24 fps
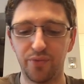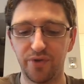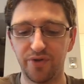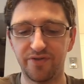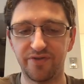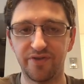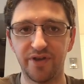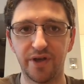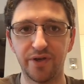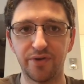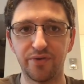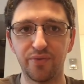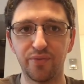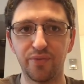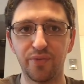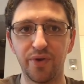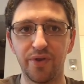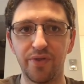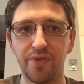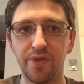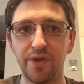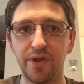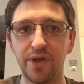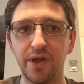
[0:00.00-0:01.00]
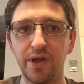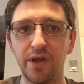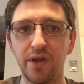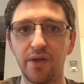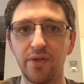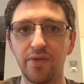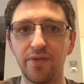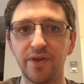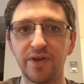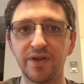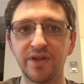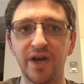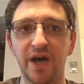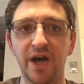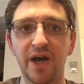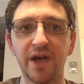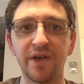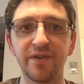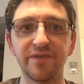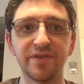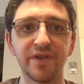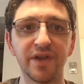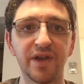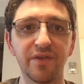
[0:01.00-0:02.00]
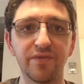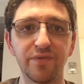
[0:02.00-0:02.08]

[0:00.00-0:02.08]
was sent with the dies.